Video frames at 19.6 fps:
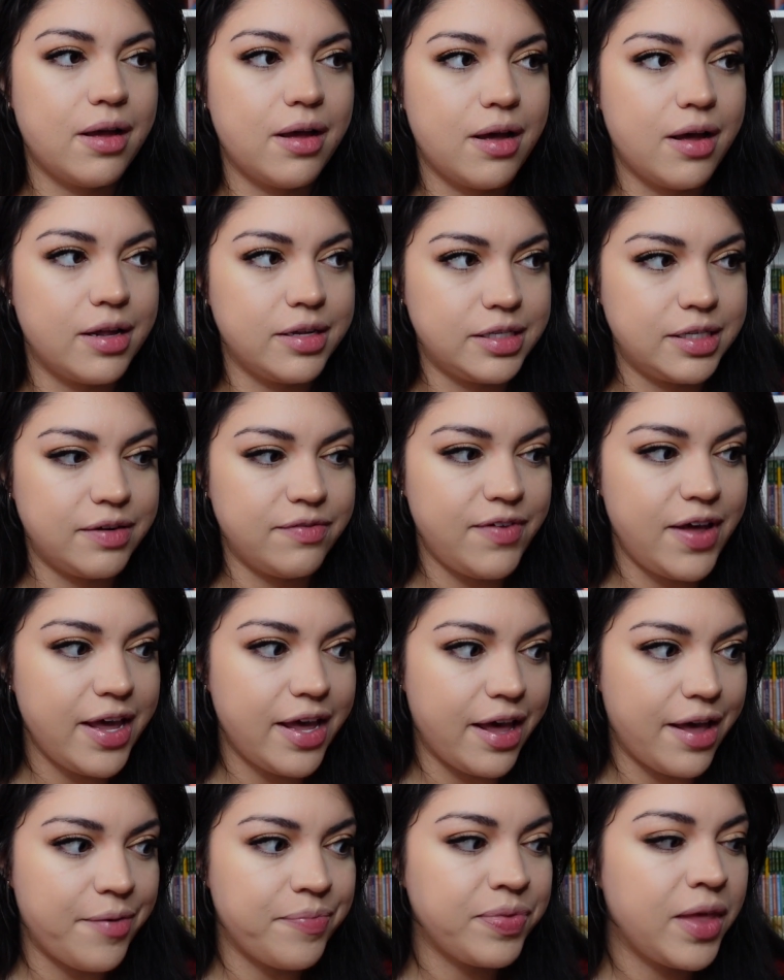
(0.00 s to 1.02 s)
Hudson
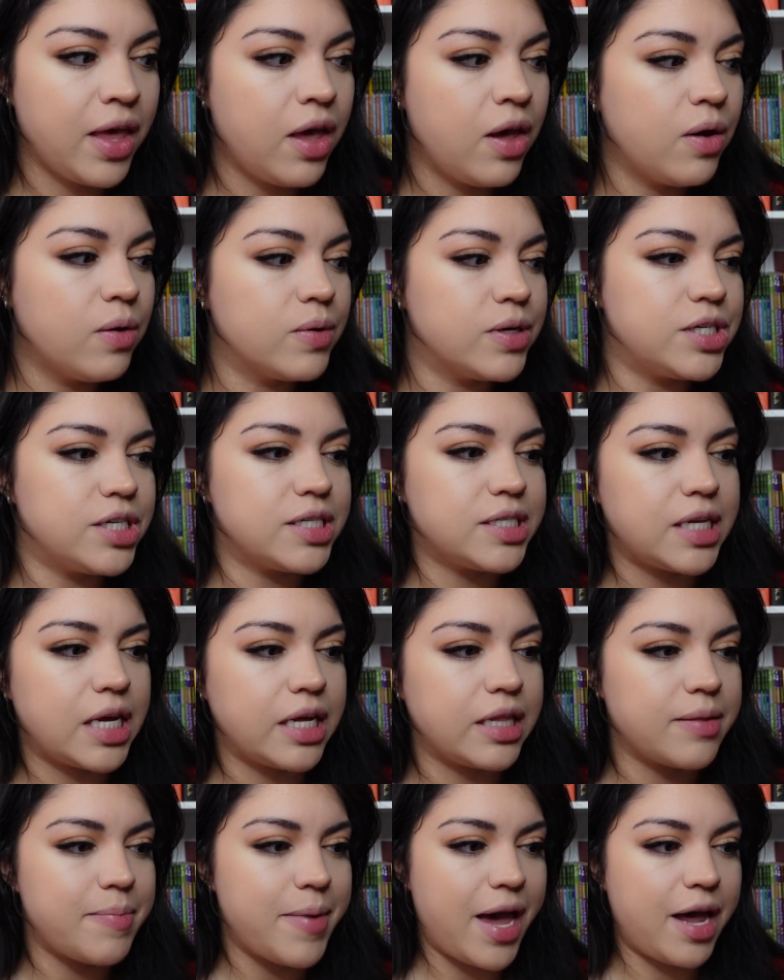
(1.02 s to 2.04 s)
Vega, which is
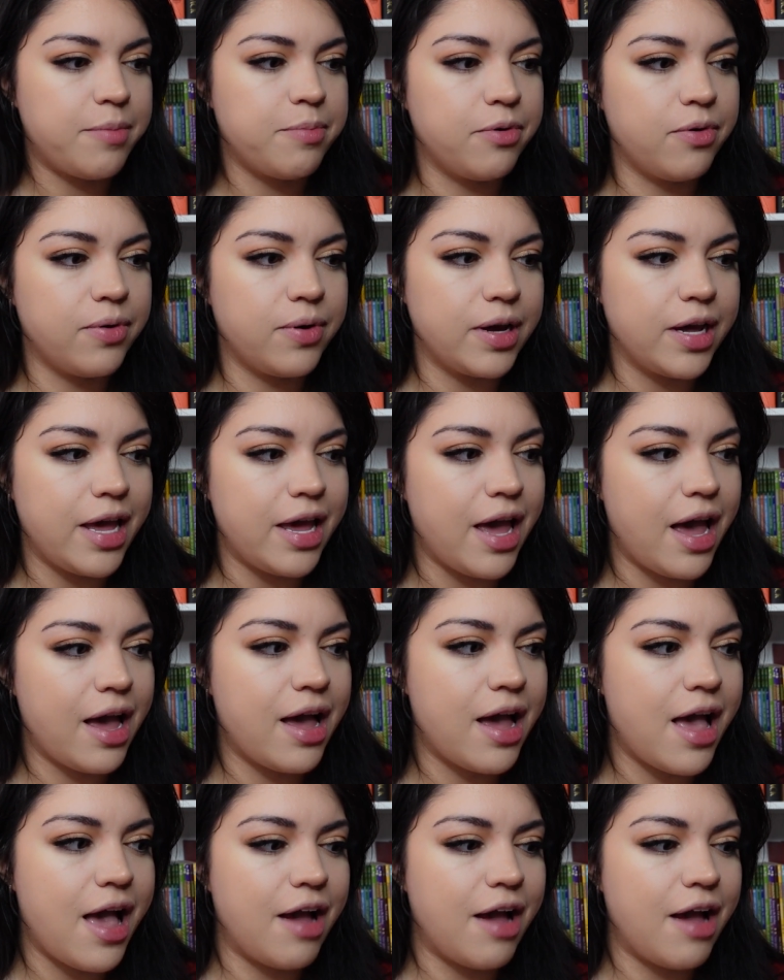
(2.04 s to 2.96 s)
like the bad boy.